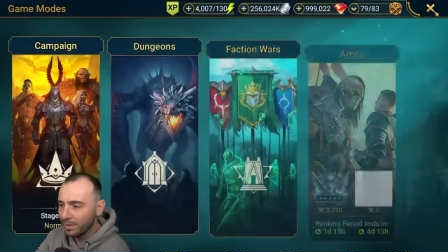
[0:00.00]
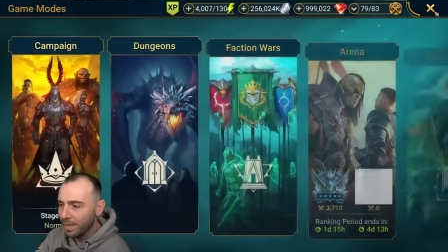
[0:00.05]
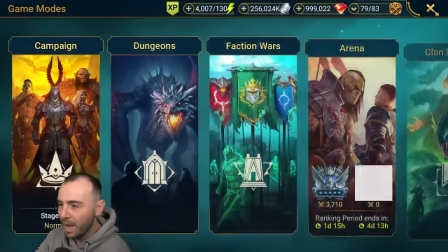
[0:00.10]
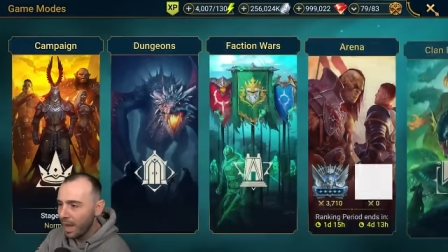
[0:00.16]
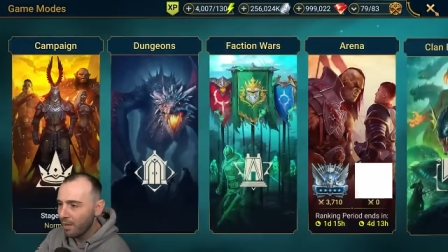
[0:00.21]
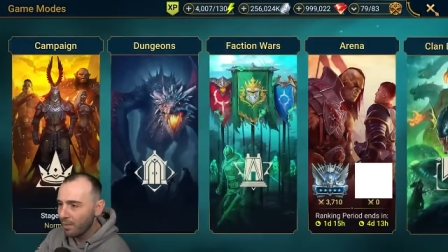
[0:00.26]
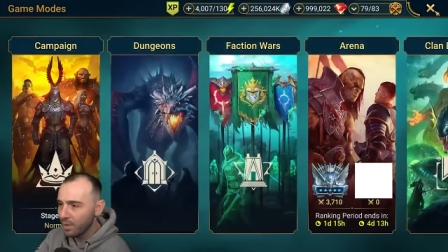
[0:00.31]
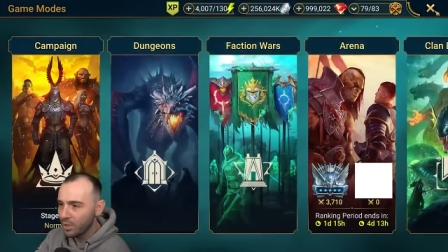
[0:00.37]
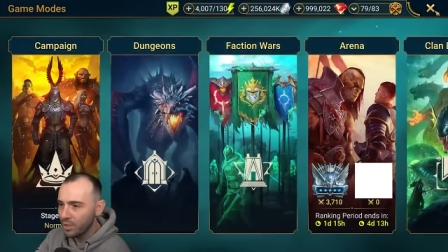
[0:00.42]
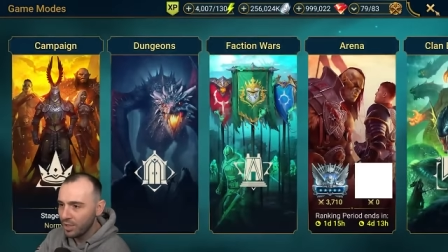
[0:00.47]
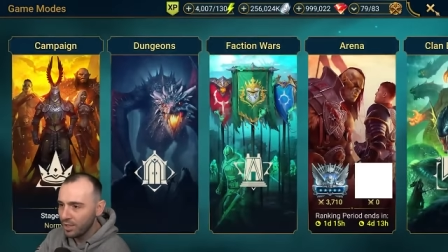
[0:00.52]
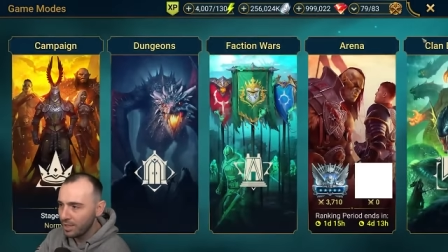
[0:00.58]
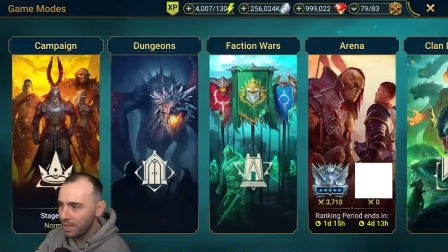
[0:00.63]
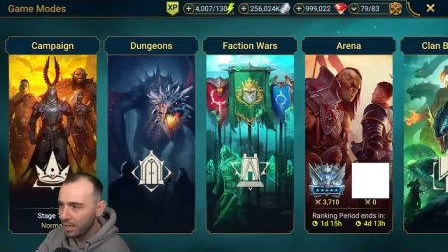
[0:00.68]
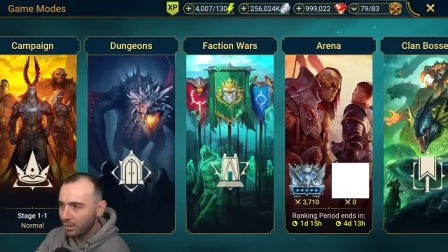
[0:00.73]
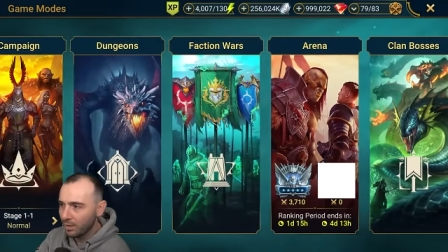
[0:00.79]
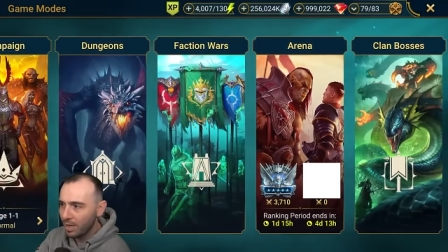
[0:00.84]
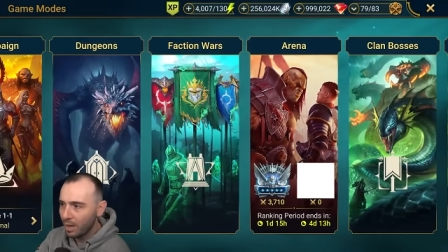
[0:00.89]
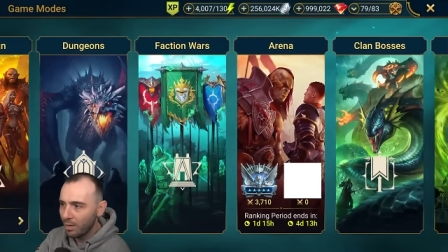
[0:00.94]
The RNG is
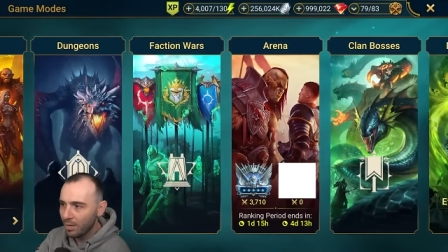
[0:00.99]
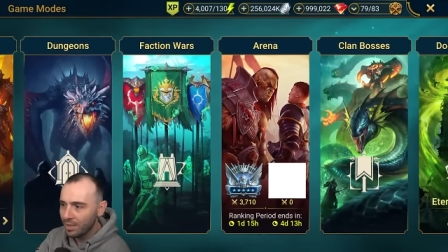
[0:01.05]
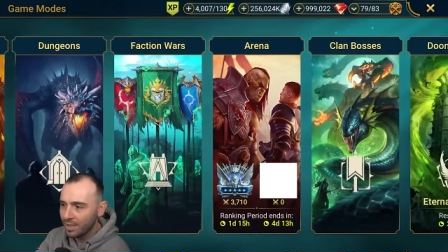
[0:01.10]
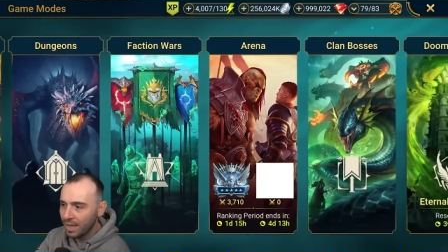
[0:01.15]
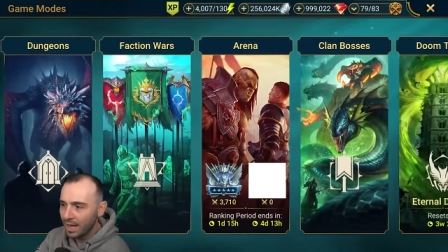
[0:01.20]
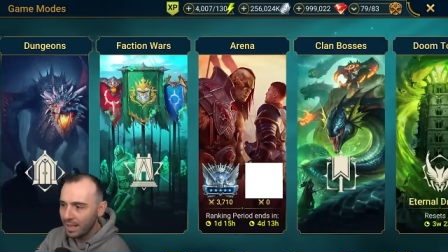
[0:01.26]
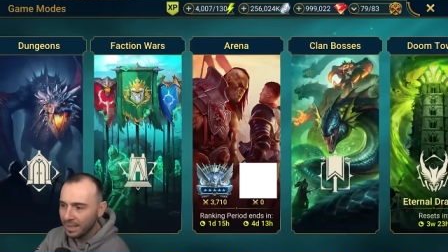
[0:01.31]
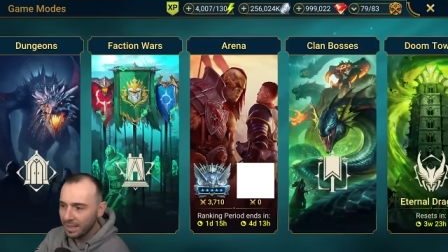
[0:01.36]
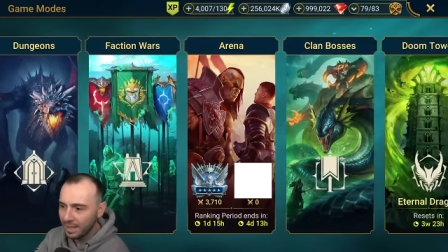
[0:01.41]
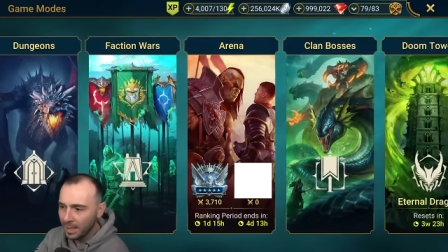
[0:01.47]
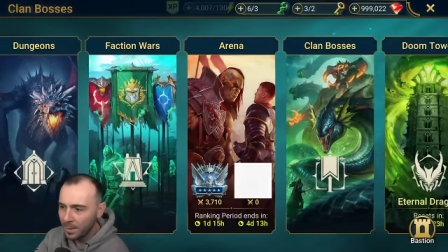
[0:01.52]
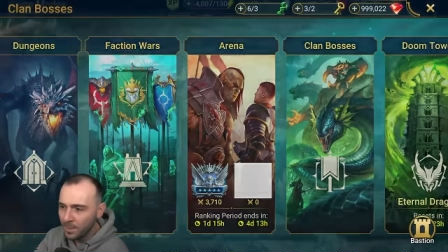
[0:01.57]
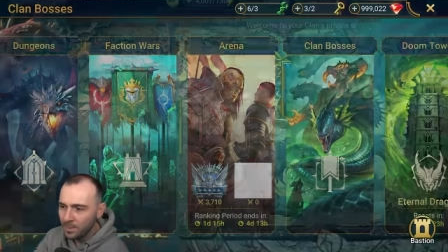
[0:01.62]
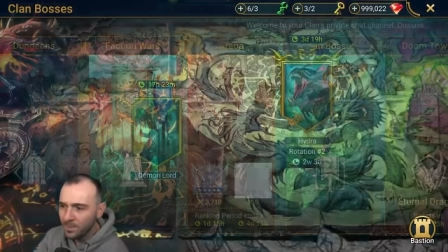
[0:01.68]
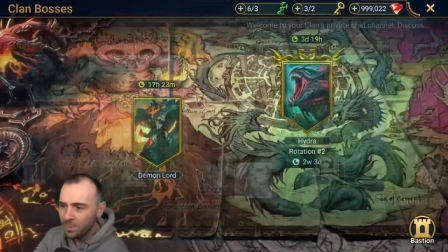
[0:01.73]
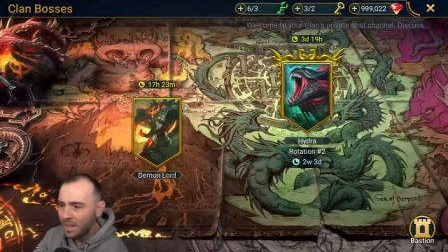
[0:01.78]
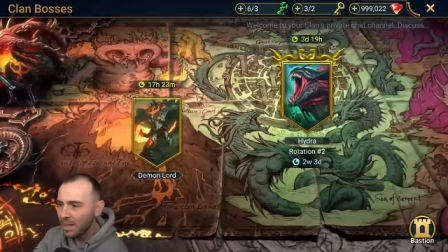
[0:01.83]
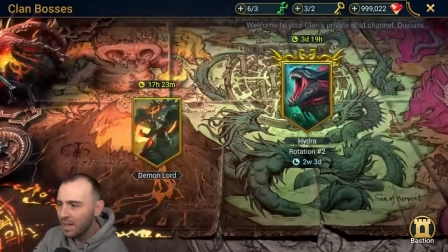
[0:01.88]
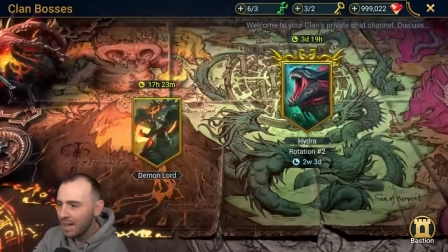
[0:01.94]
not on our side either.
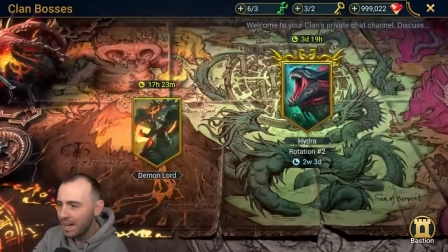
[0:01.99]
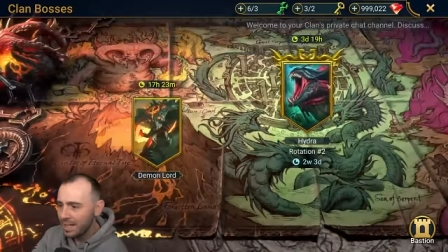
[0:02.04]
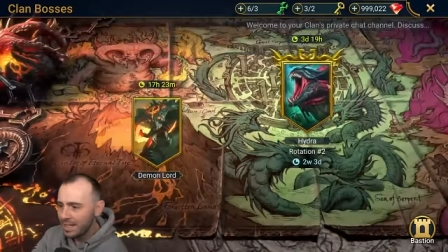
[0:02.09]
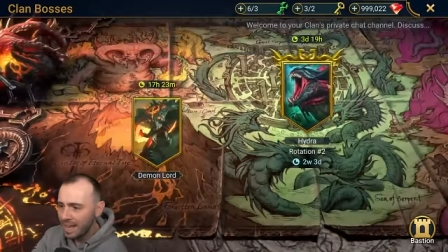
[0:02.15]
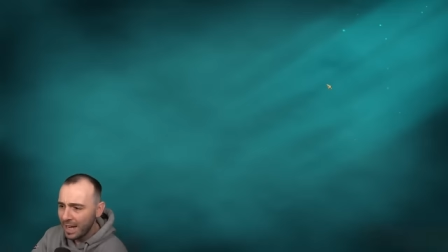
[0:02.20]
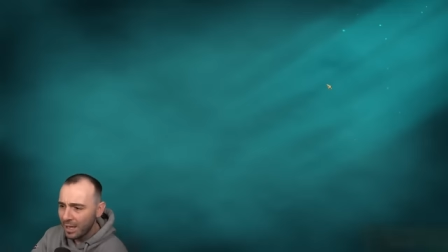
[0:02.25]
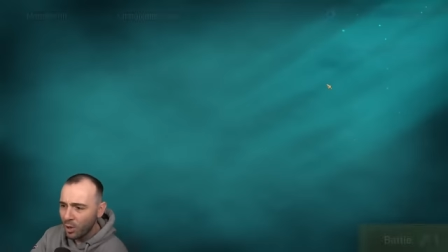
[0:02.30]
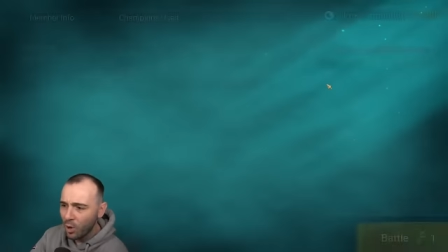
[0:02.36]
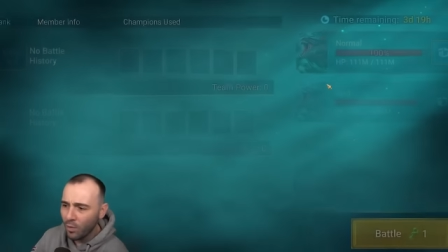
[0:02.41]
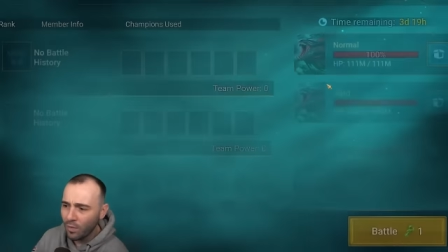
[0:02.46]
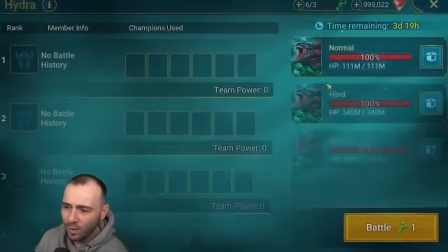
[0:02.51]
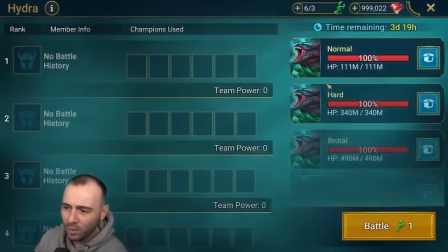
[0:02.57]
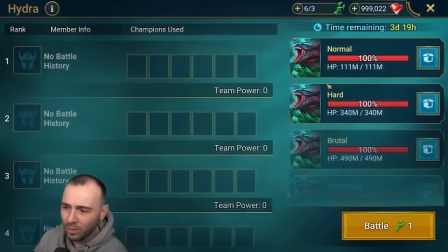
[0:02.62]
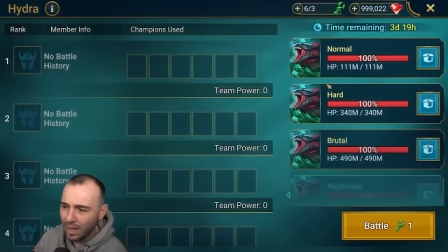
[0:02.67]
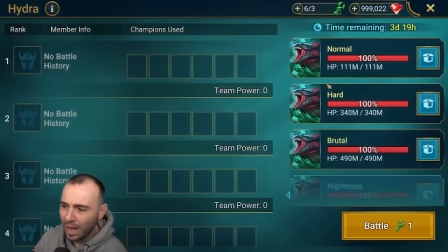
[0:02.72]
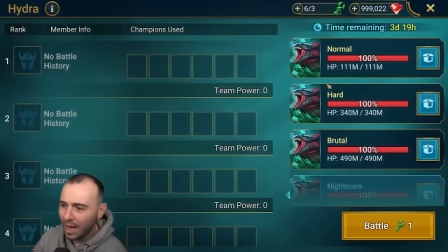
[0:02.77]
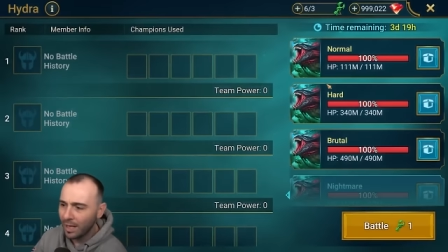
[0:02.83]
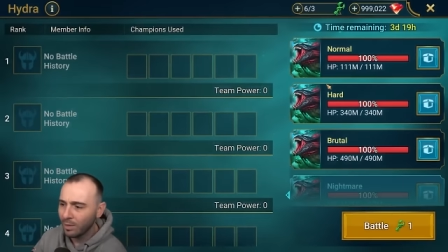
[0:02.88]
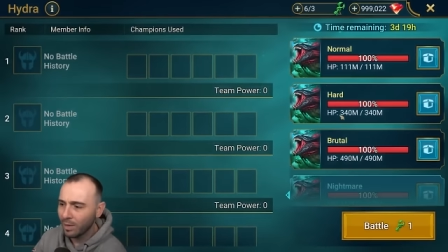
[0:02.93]
Let's head over to
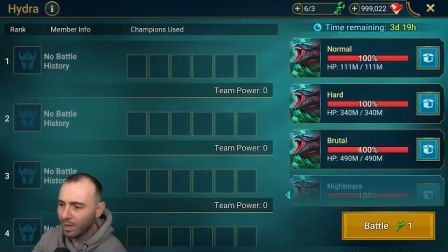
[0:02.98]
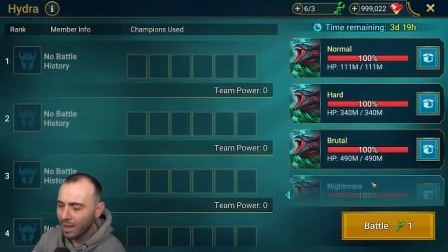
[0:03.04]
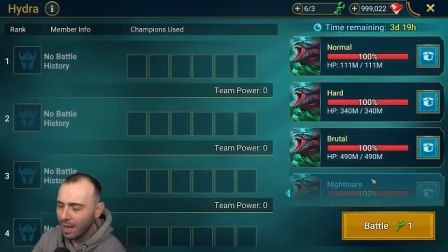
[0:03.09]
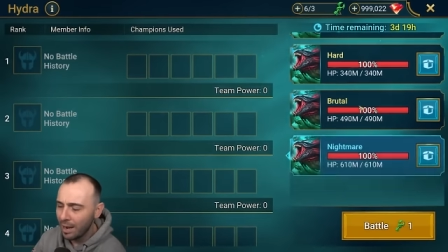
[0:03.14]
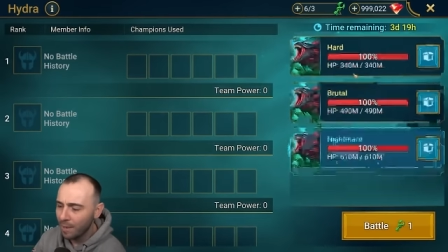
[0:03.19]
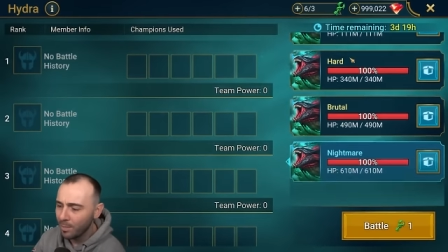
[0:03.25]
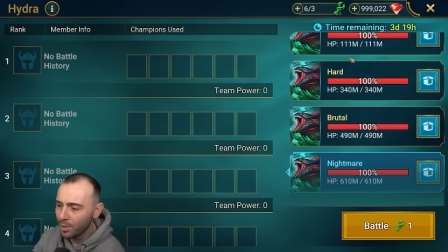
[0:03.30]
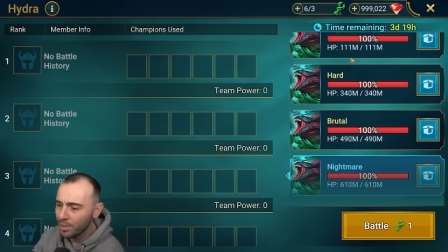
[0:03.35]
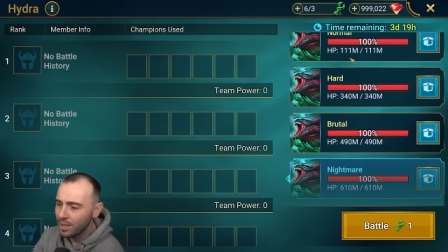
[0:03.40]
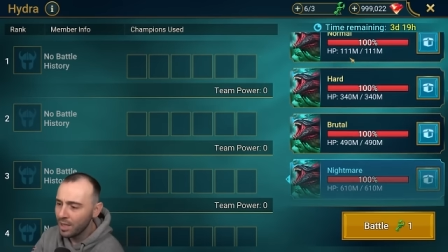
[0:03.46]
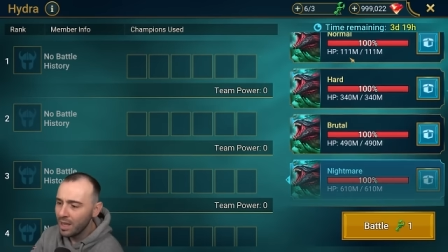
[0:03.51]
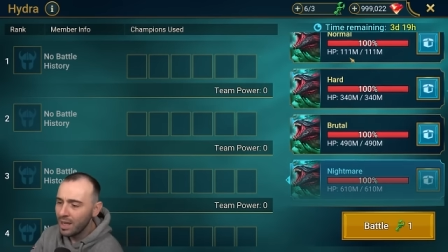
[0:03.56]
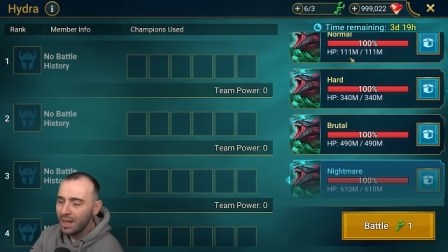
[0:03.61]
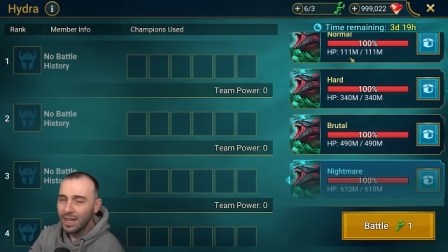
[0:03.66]
the Hydra Clan boss.